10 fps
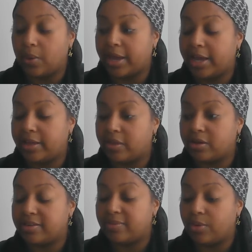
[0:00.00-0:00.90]
Okay. They're
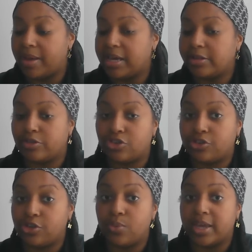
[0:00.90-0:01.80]
going to remain
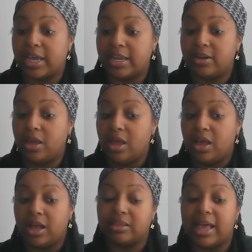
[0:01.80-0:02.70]
stewing in
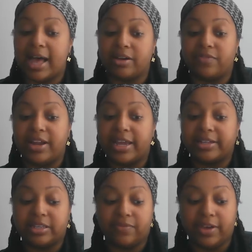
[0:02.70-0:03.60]
a lot of
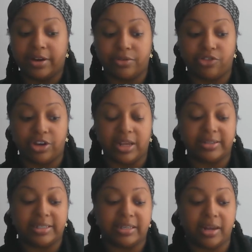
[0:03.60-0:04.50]
negative energy
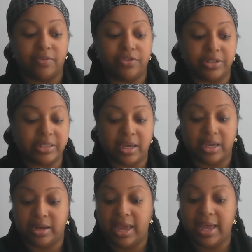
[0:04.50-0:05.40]
instead of just
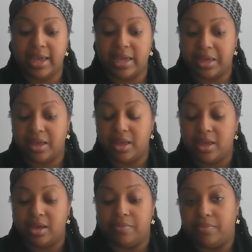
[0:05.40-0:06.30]
saying, hey,
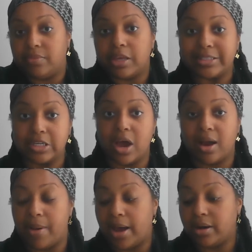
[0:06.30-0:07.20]
let's
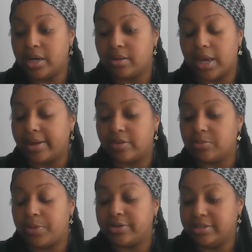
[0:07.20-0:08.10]
talk about it. Like,
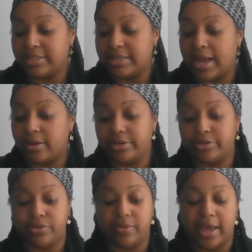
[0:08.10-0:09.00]
this person is not going to
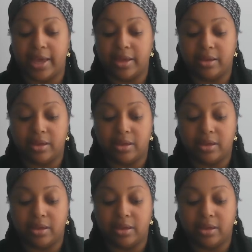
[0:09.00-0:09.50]
do that.